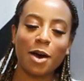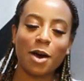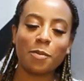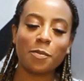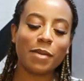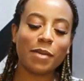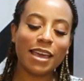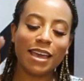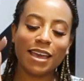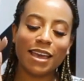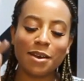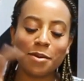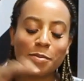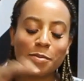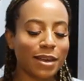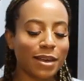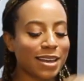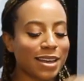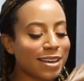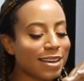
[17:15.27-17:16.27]
me
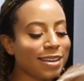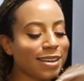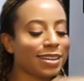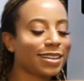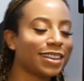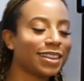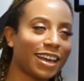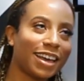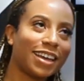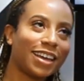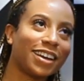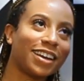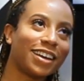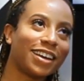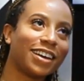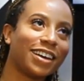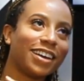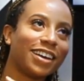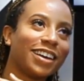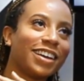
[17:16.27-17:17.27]
being in
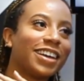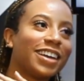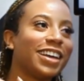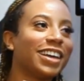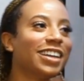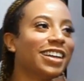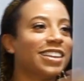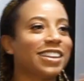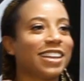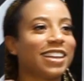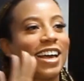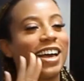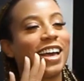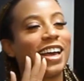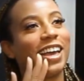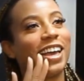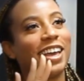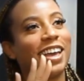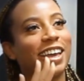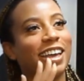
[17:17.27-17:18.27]
Atlanta,
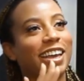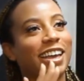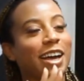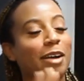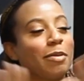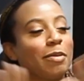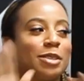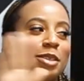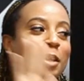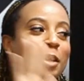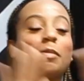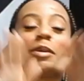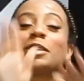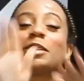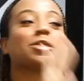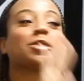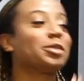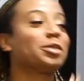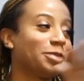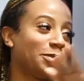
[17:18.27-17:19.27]
like I I'm about
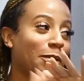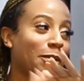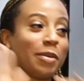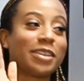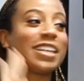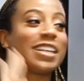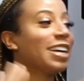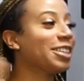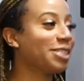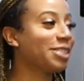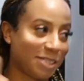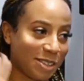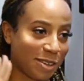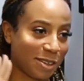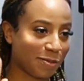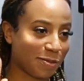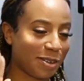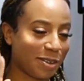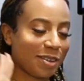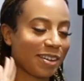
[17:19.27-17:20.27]
to about to ask you
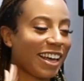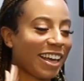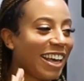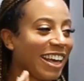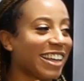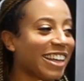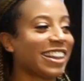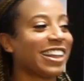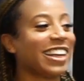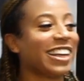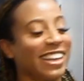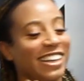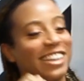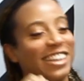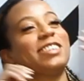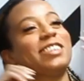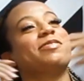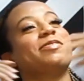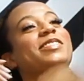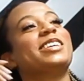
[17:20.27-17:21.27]
something. Oh.
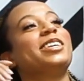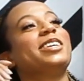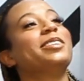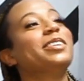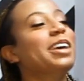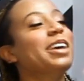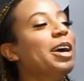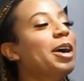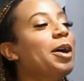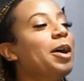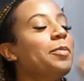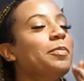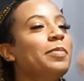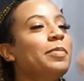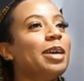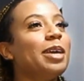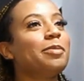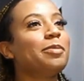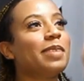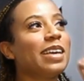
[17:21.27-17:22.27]
Okay. me,
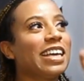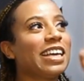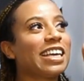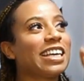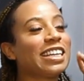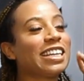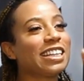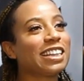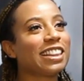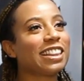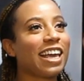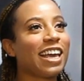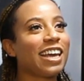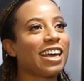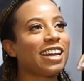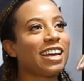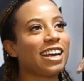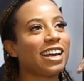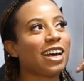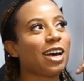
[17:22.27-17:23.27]
me being in oh,
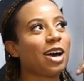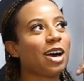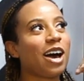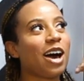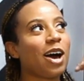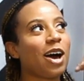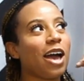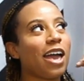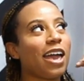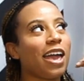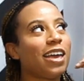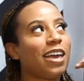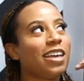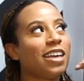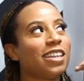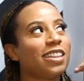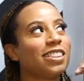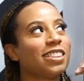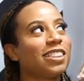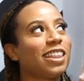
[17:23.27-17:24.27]
Atlanta
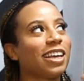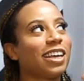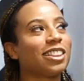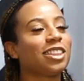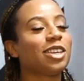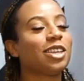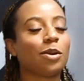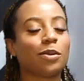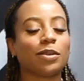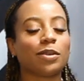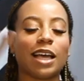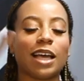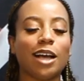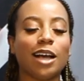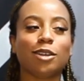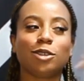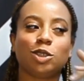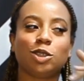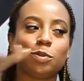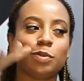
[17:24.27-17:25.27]
in like, you know, the
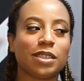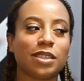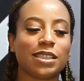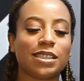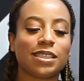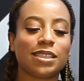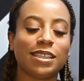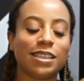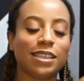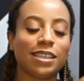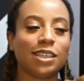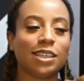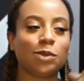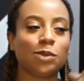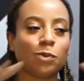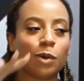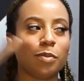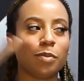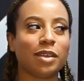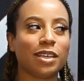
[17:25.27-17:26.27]
LGBT
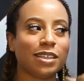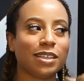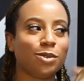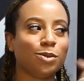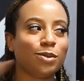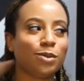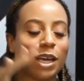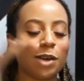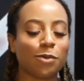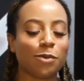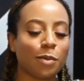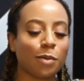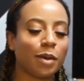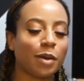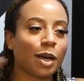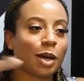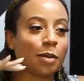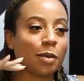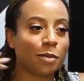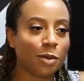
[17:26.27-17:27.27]
women who date women
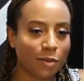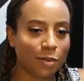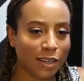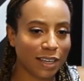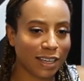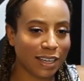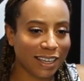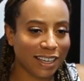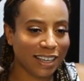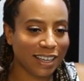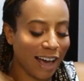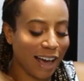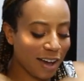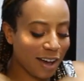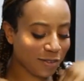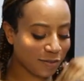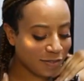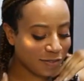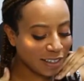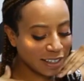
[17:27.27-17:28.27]
community, I
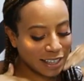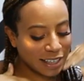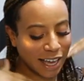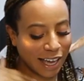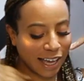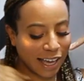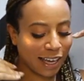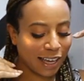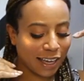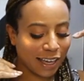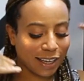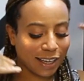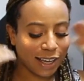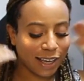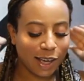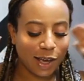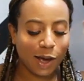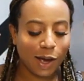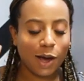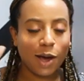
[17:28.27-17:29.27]
feel like
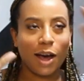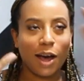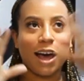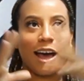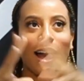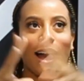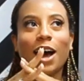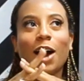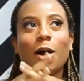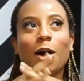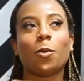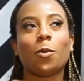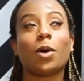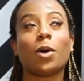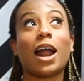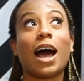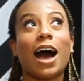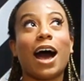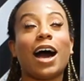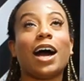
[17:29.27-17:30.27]

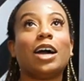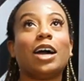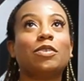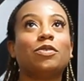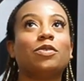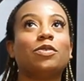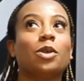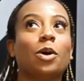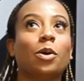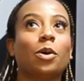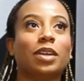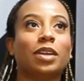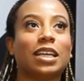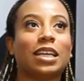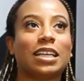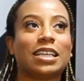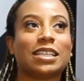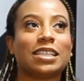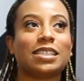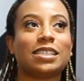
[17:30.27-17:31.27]
what I've
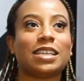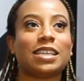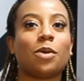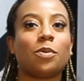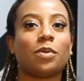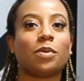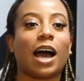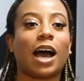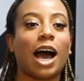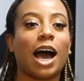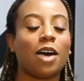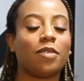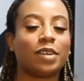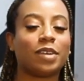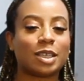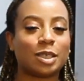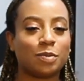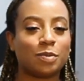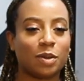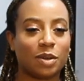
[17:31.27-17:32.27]
noticed and what I've
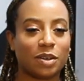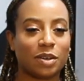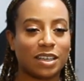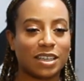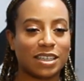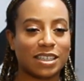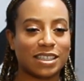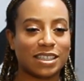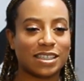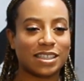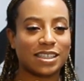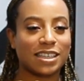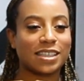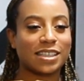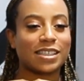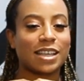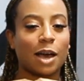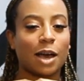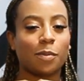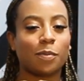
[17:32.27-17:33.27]
experienced is
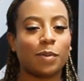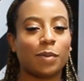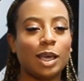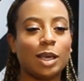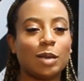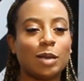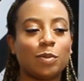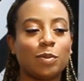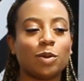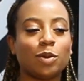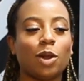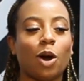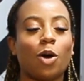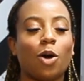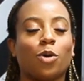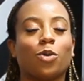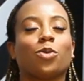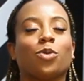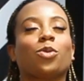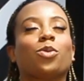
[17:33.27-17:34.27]
that people
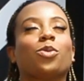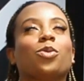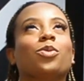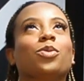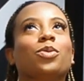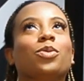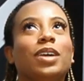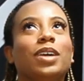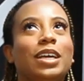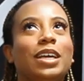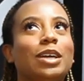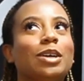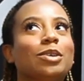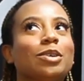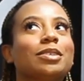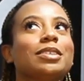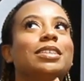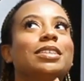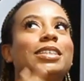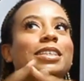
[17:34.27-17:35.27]
are
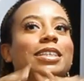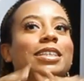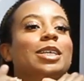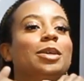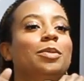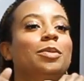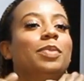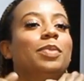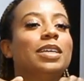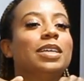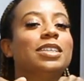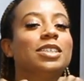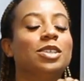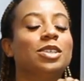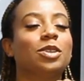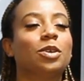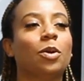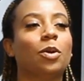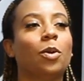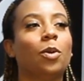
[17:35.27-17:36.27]
real deep into
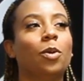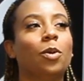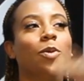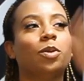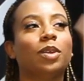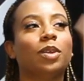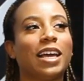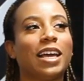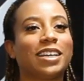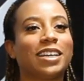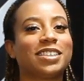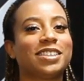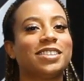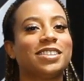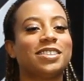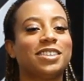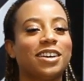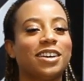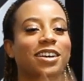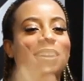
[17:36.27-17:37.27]
the whole like
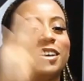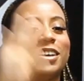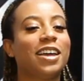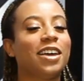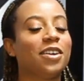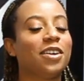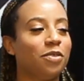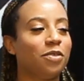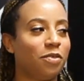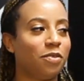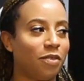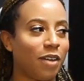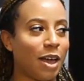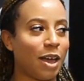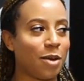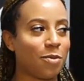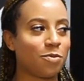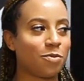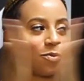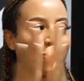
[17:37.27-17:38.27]
stud and
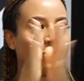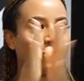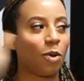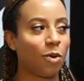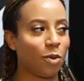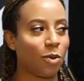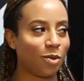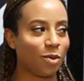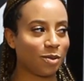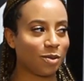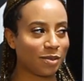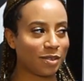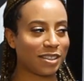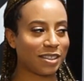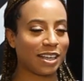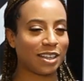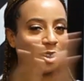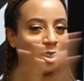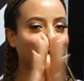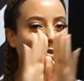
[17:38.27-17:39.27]
fem roles
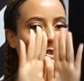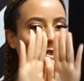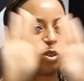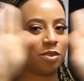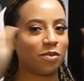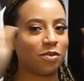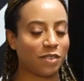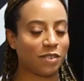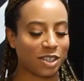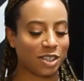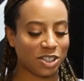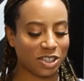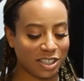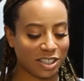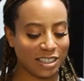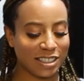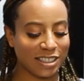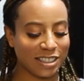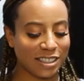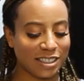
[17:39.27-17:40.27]
and those
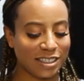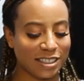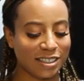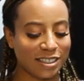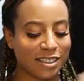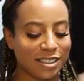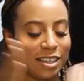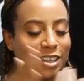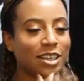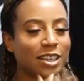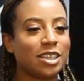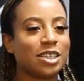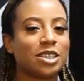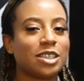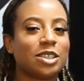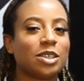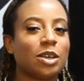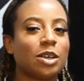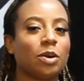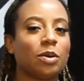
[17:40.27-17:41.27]
divisions. Mm-hmm.
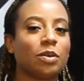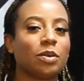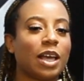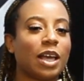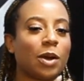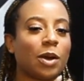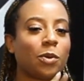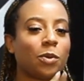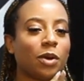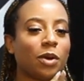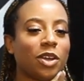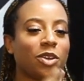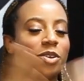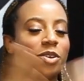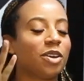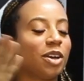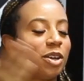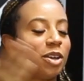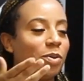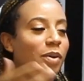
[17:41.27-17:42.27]
So like and you're
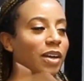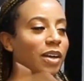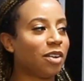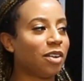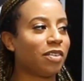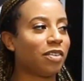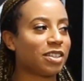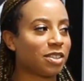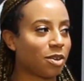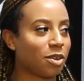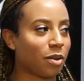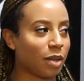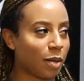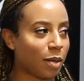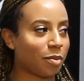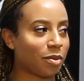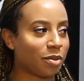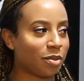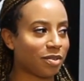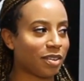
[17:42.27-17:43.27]
and you identify as a no
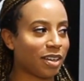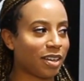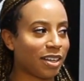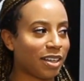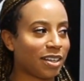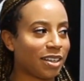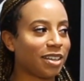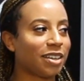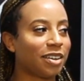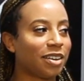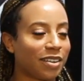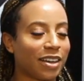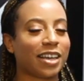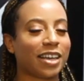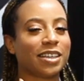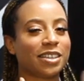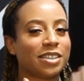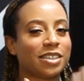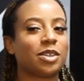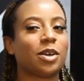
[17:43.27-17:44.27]
label. I do.
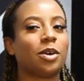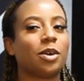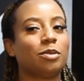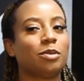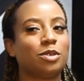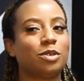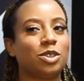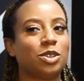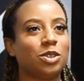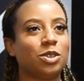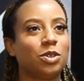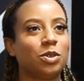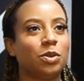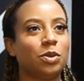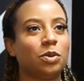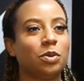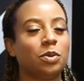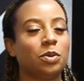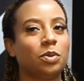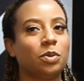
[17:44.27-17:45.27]
Okay. So do
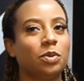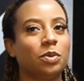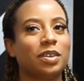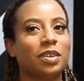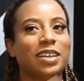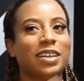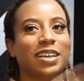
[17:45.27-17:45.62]
you